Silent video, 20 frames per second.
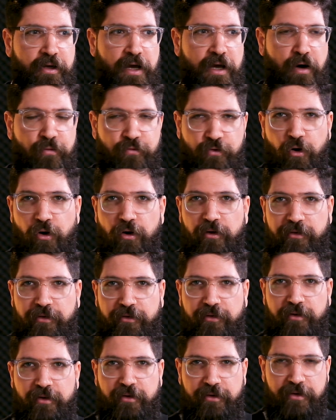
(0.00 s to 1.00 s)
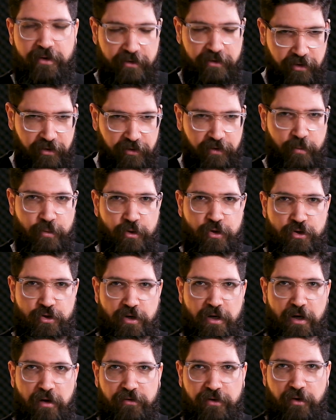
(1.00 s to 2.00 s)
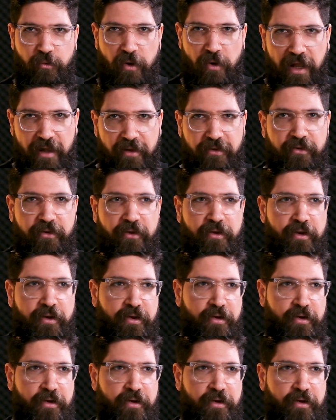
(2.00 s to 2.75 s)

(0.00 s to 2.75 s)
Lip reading: of course the distribution of the wealth